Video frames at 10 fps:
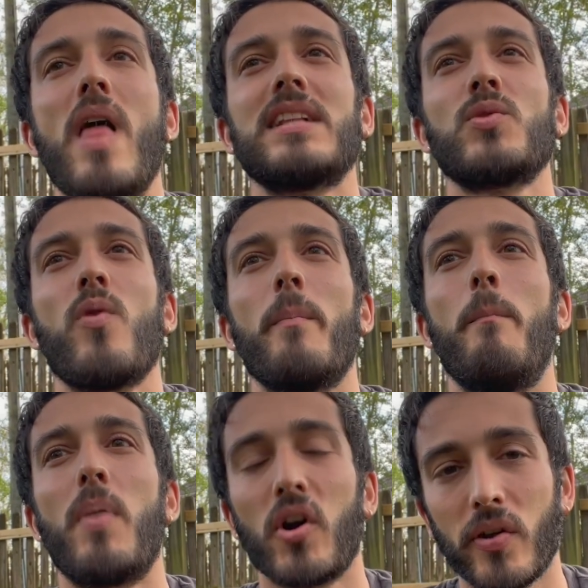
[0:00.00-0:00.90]
what
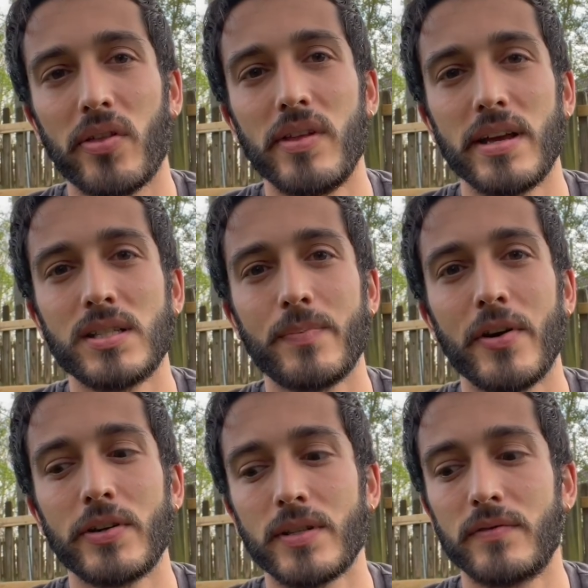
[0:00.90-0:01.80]
birthed the
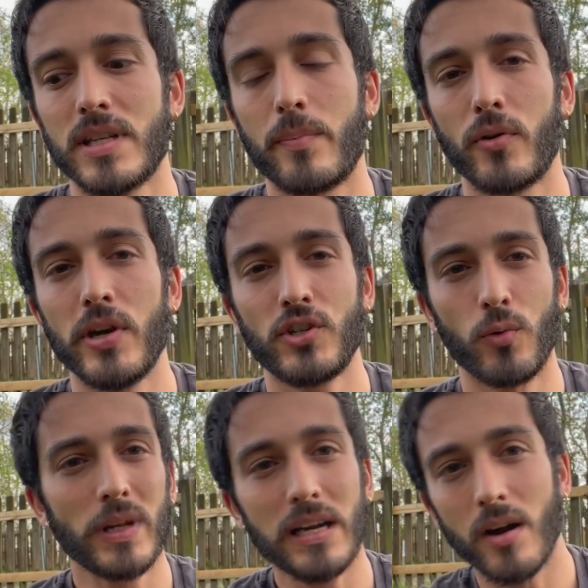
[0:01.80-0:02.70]
experience of separation.
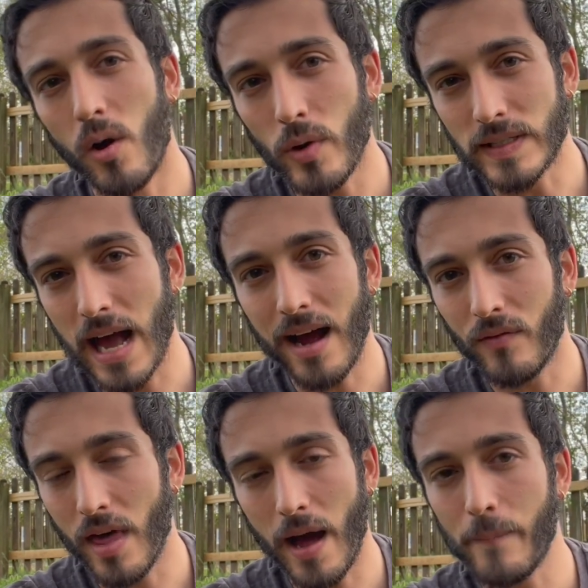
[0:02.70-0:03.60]
We didn't always have
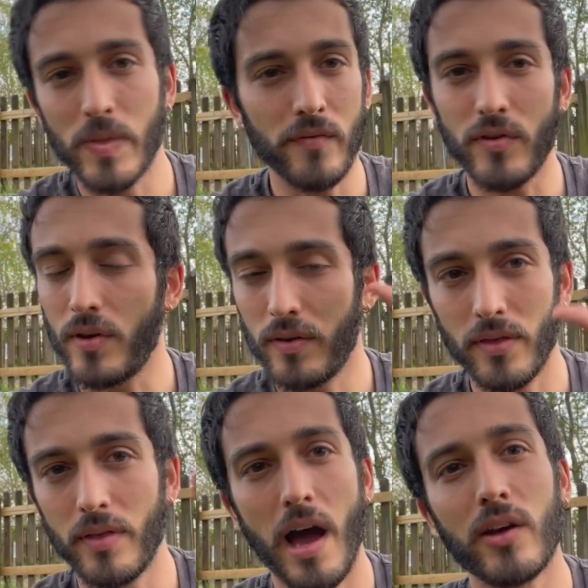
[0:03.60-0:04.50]
that.
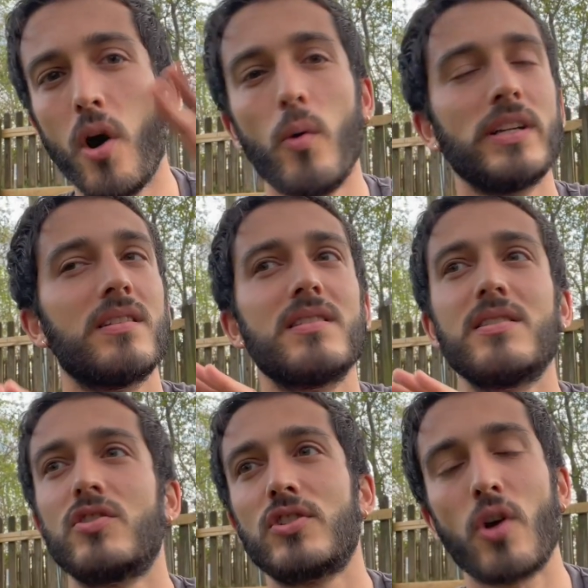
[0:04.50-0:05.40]
I go into this
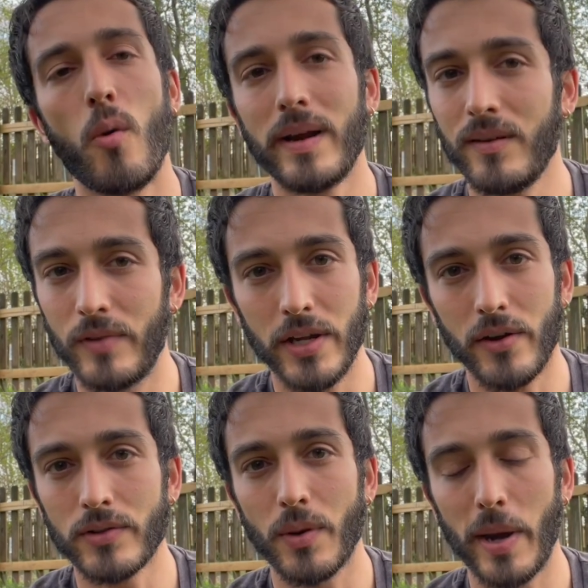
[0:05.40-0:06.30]
in so many
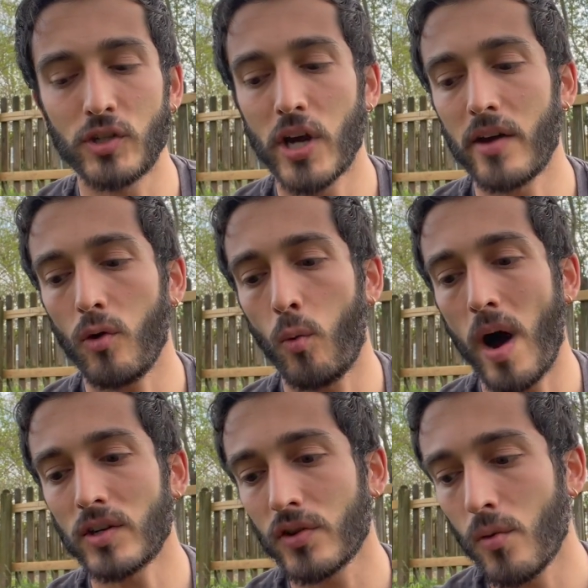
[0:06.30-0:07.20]
videos on my channel.
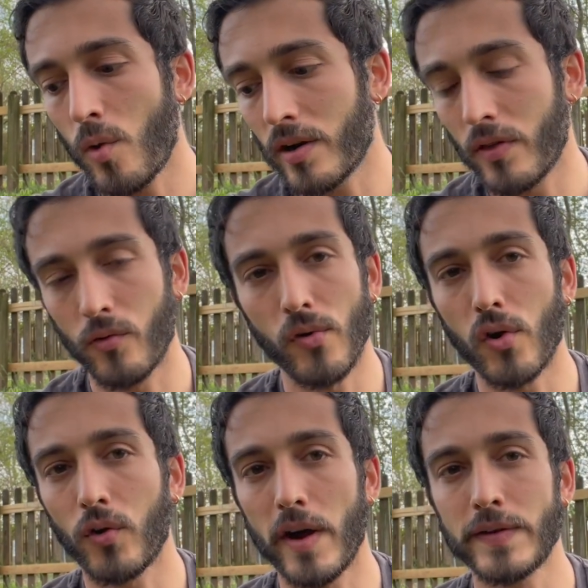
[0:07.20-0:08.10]
Watch the one on the real
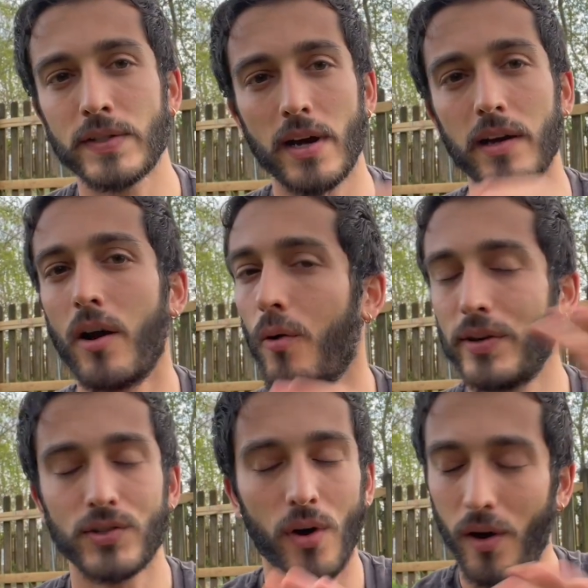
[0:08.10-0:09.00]
Christ. I go
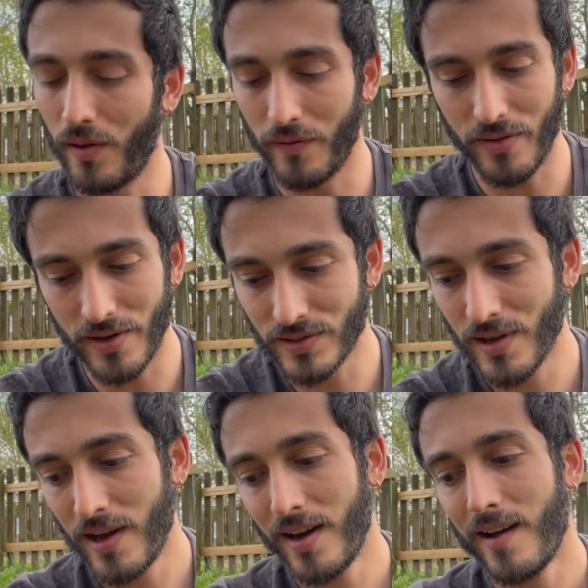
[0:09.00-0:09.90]
into all of this.
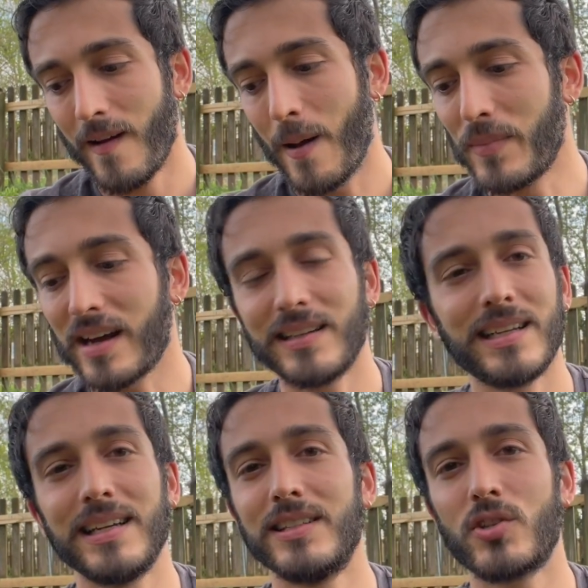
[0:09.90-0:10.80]
I'm not going
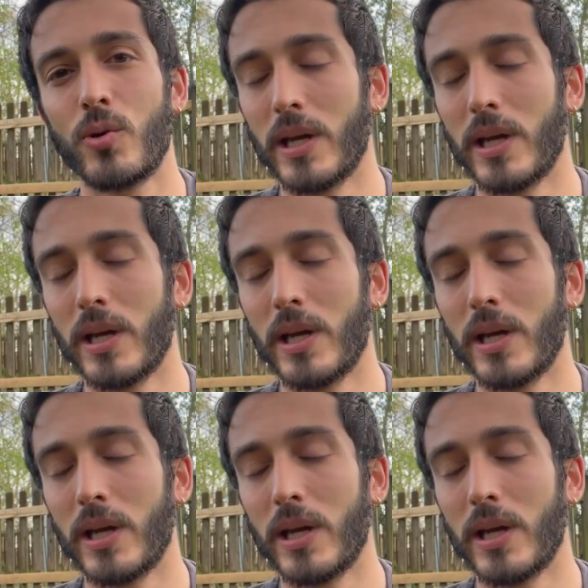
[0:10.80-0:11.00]
to get into it